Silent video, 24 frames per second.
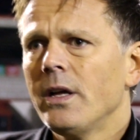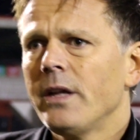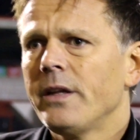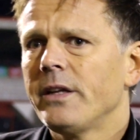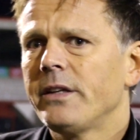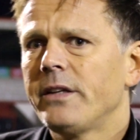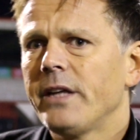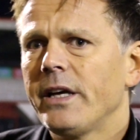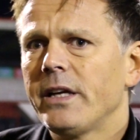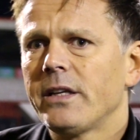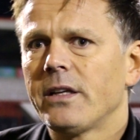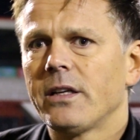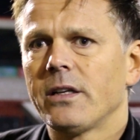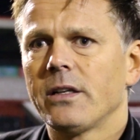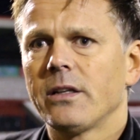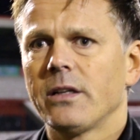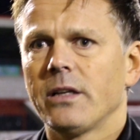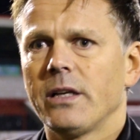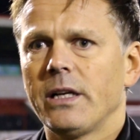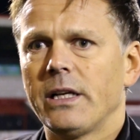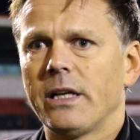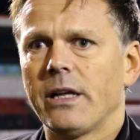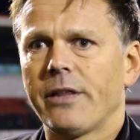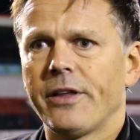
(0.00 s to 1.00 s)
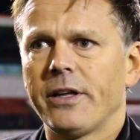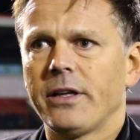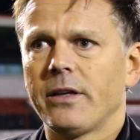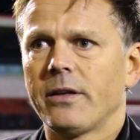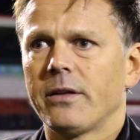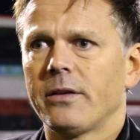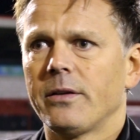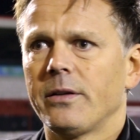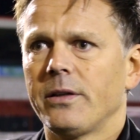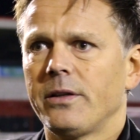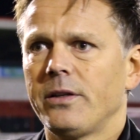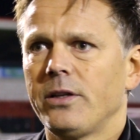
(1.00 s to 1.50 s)
They did, and I
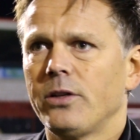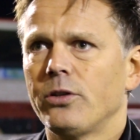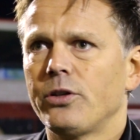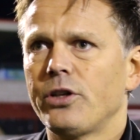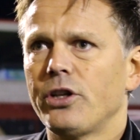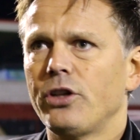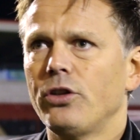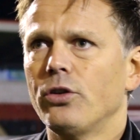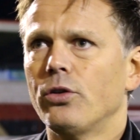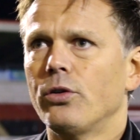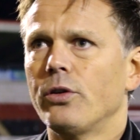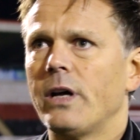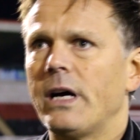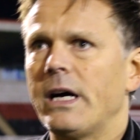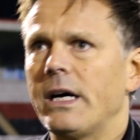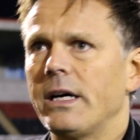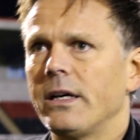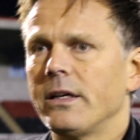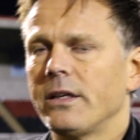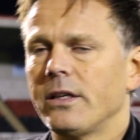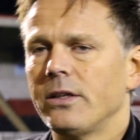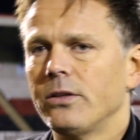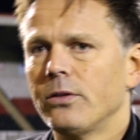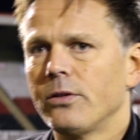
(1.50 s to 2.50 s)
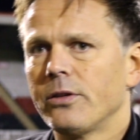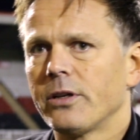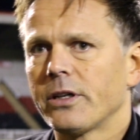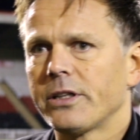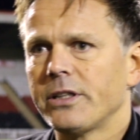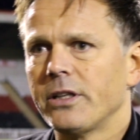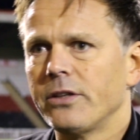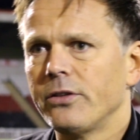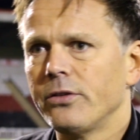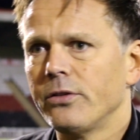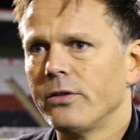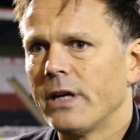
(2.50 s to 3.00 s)
think you know they're
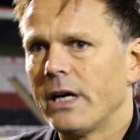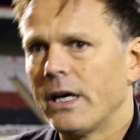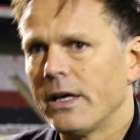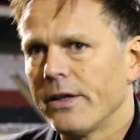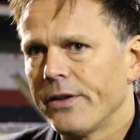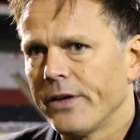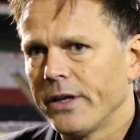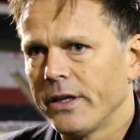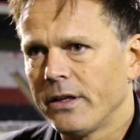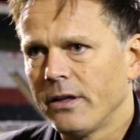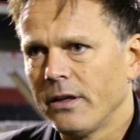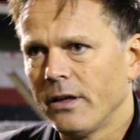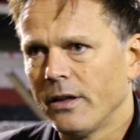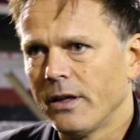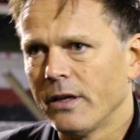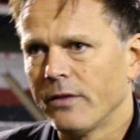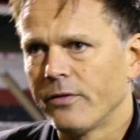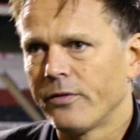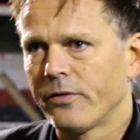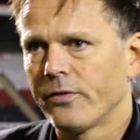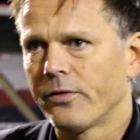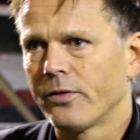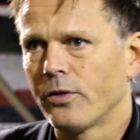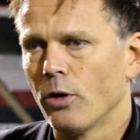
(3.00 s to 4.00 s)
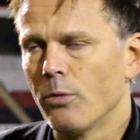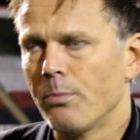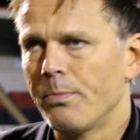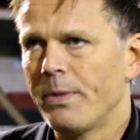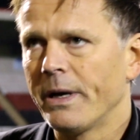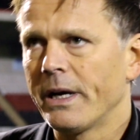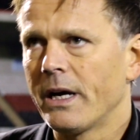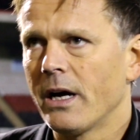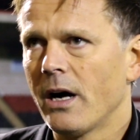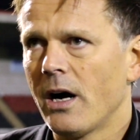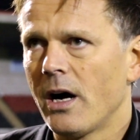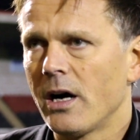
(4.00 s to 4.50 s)
going to do that. They've got
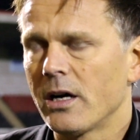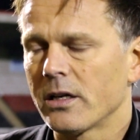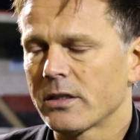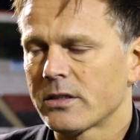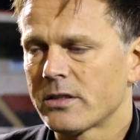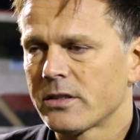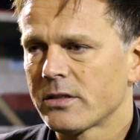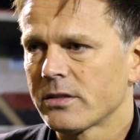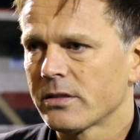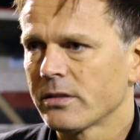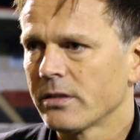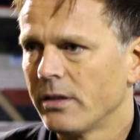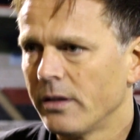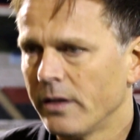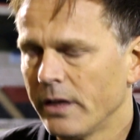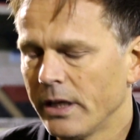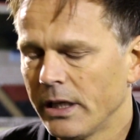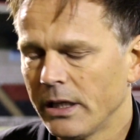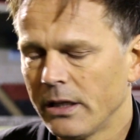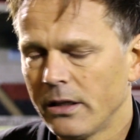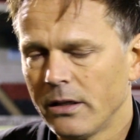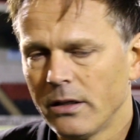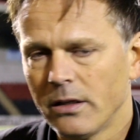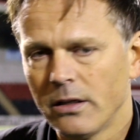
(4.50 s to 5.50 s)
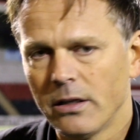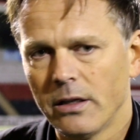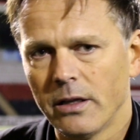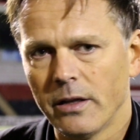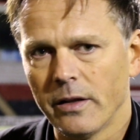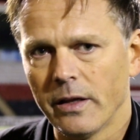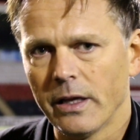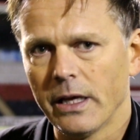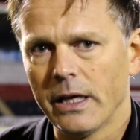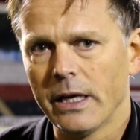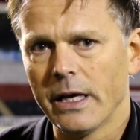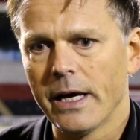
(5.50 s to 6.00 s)
big hearts. They
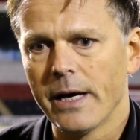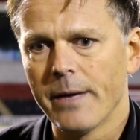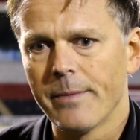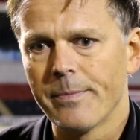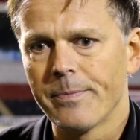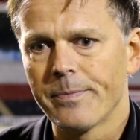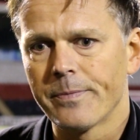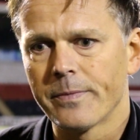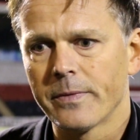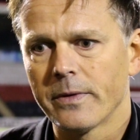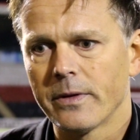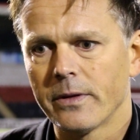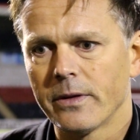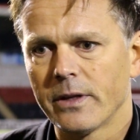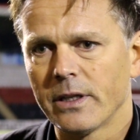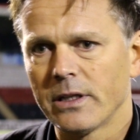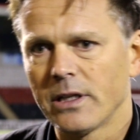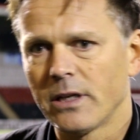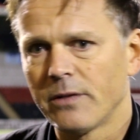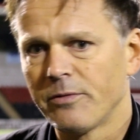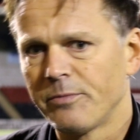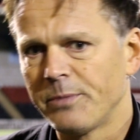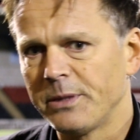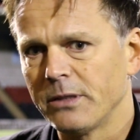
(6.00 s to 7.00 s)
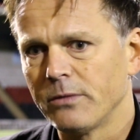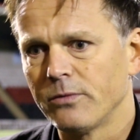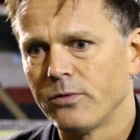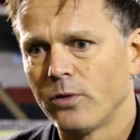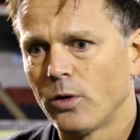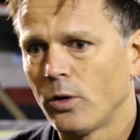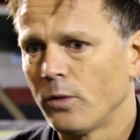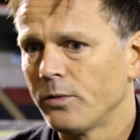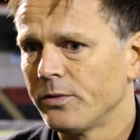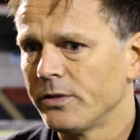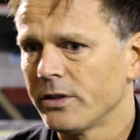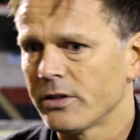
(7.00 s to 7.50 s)
love being
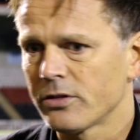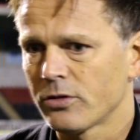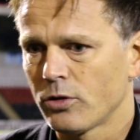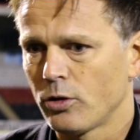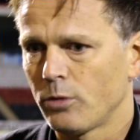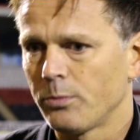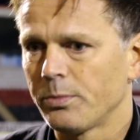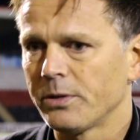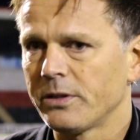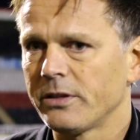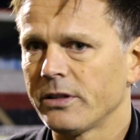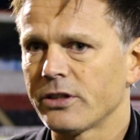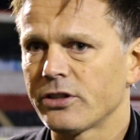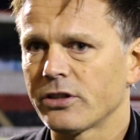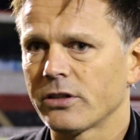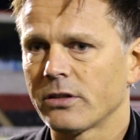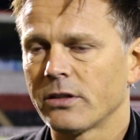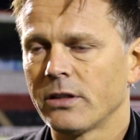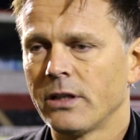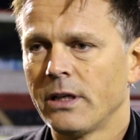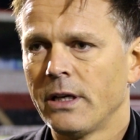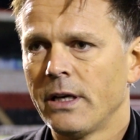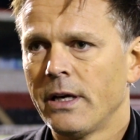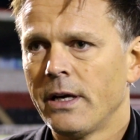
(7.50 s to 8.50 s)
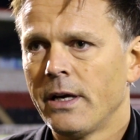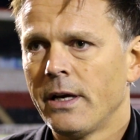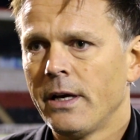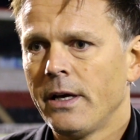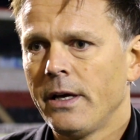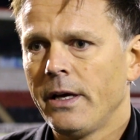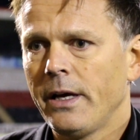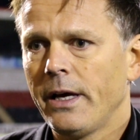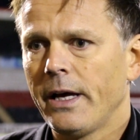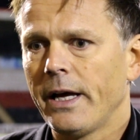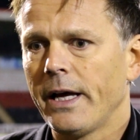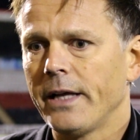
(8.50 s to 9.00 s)
involved in this competition,
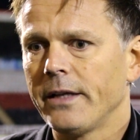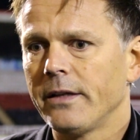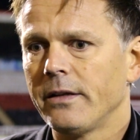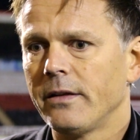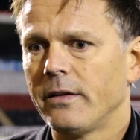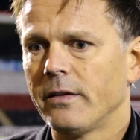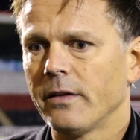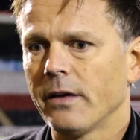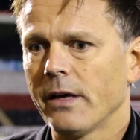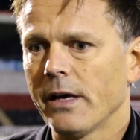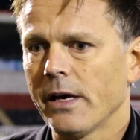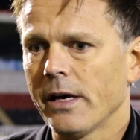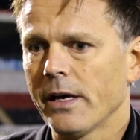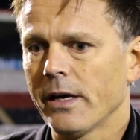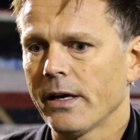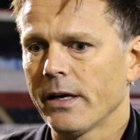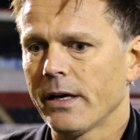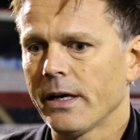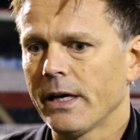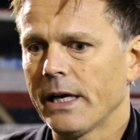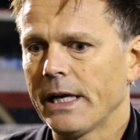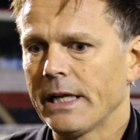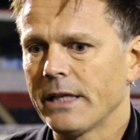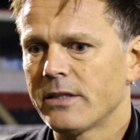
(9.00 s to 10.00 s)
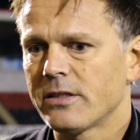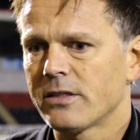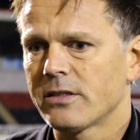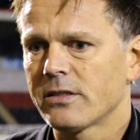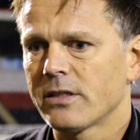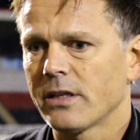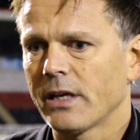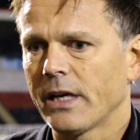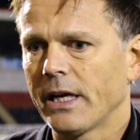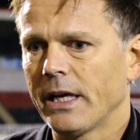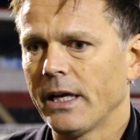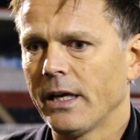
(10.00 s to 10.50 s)
and
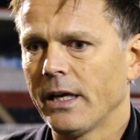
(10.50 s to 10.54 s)
it's